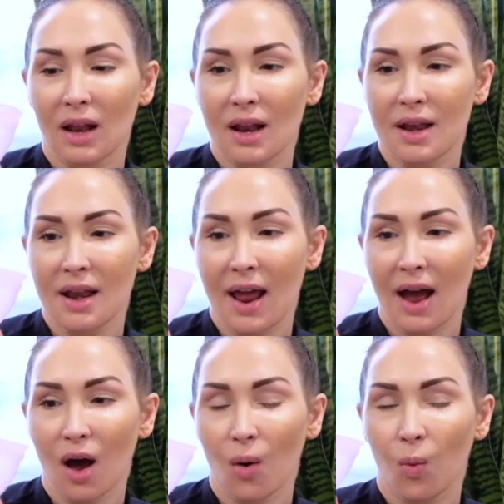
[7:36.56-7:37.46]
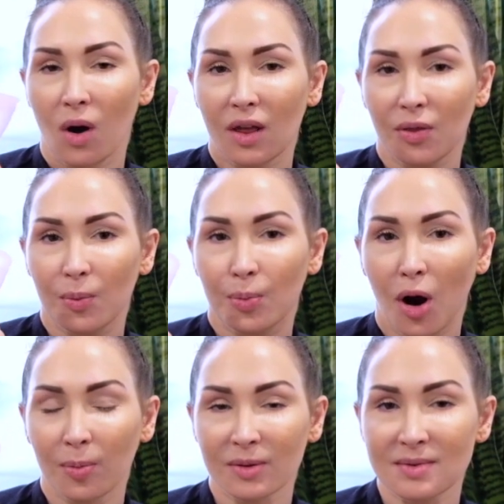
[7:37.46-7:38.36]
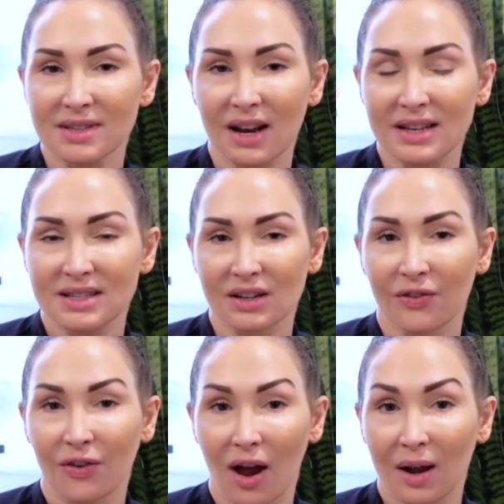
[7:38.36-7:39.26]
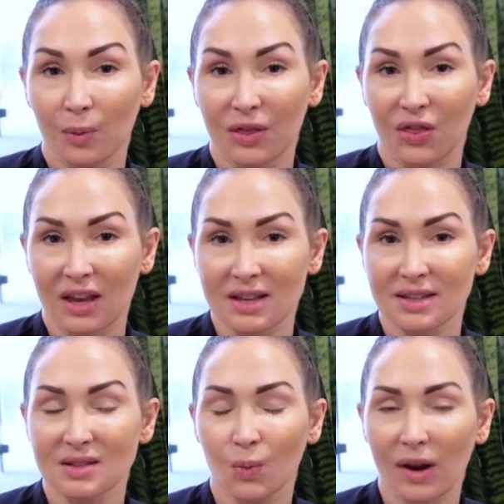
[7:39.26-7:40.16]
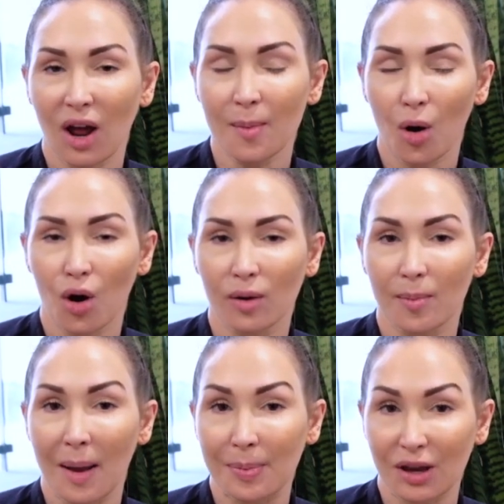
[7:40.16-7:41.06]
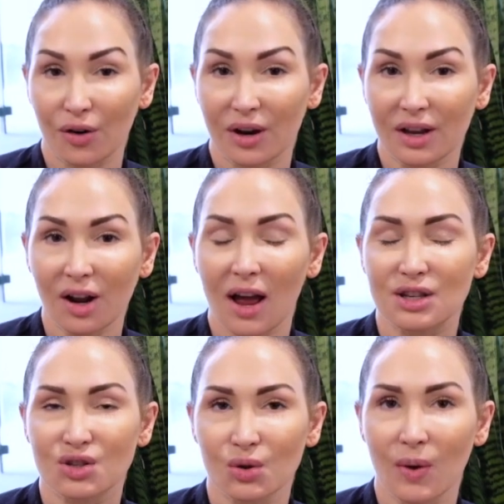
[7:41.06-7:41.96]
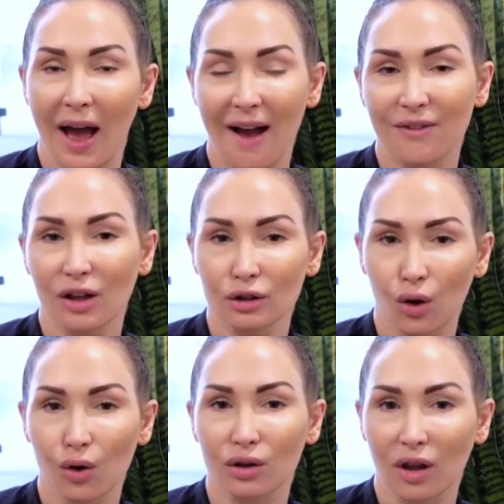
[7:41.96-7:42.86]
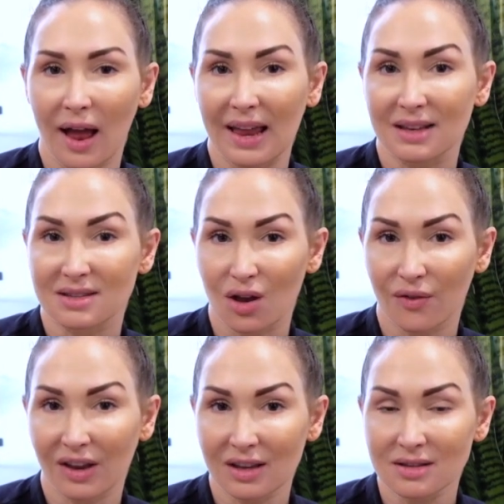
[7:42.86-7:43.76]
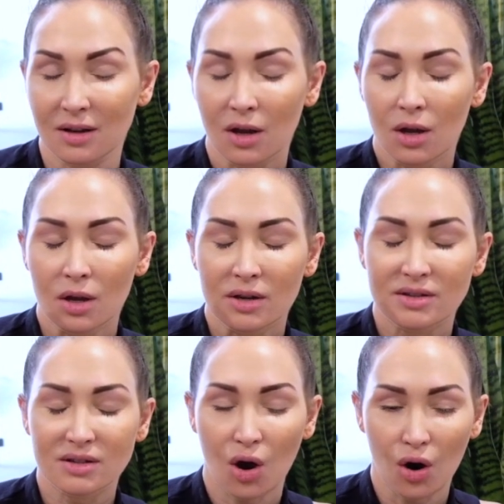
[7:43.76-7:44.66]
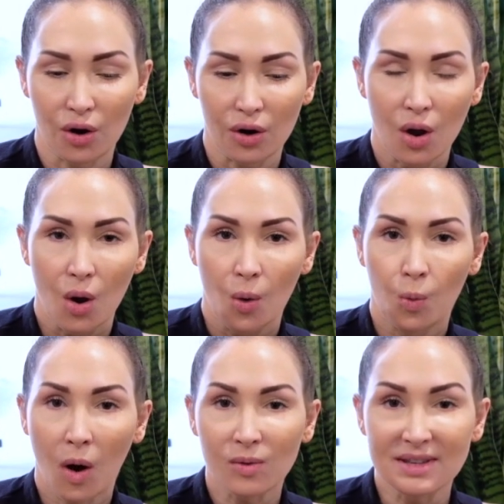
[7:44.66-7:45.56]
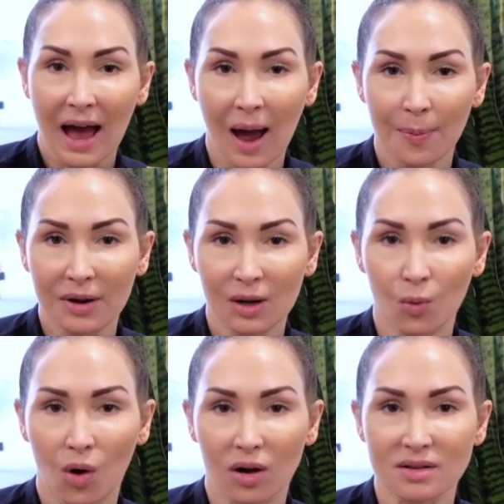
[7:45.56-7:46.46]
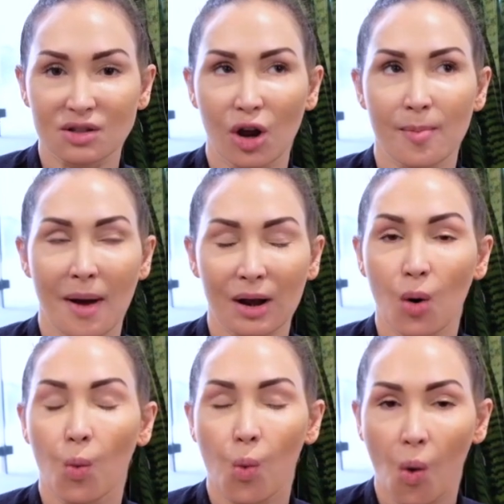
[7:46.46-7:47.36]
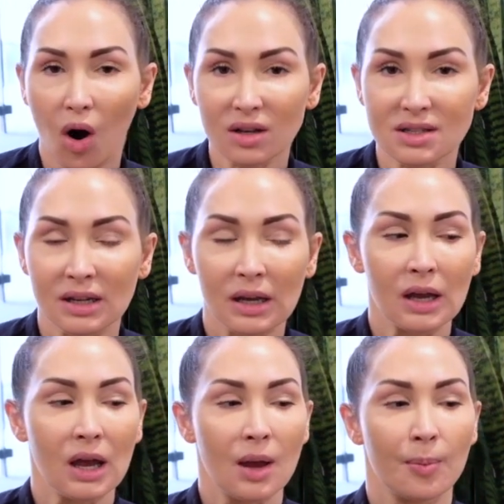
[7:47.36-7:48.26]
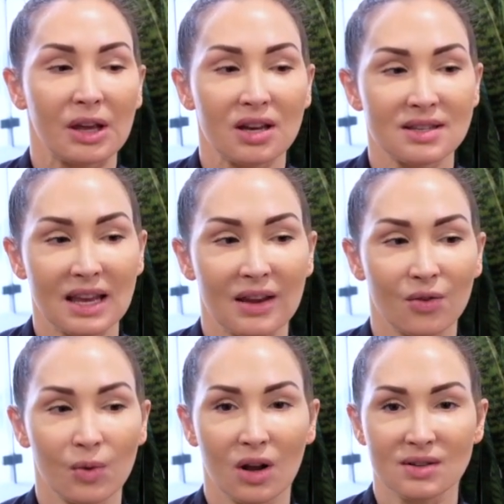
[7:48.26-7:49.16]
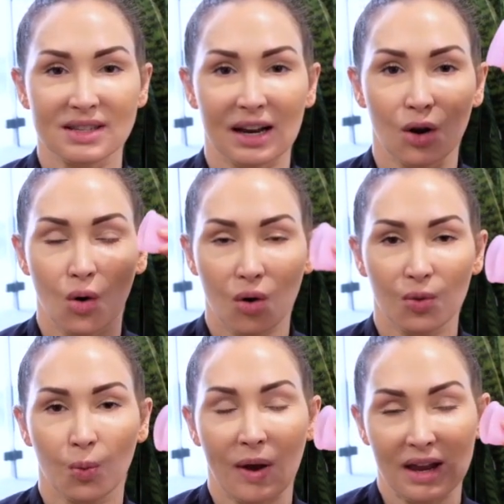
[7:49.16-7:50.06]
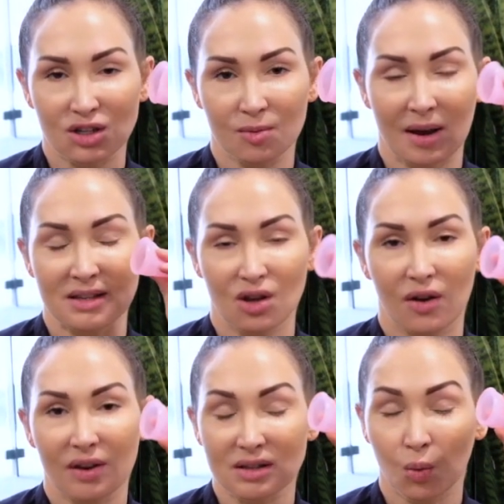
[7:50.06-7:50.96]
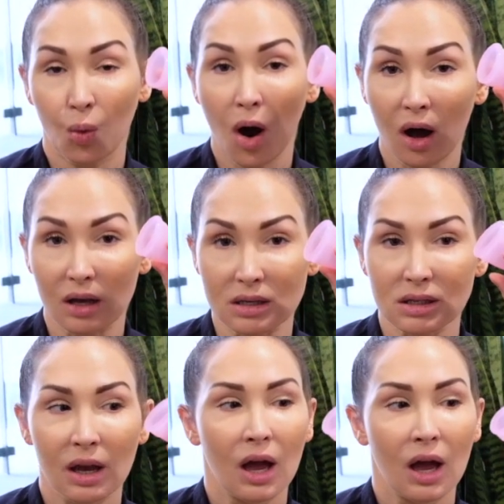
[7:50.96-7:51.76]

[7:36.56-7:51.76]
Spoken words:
Now, what problems that I did find with these is when I'm on my period, I do have a low lying cervix. So what was happening was, no matter what, because even when I was to get it where to my cervix was,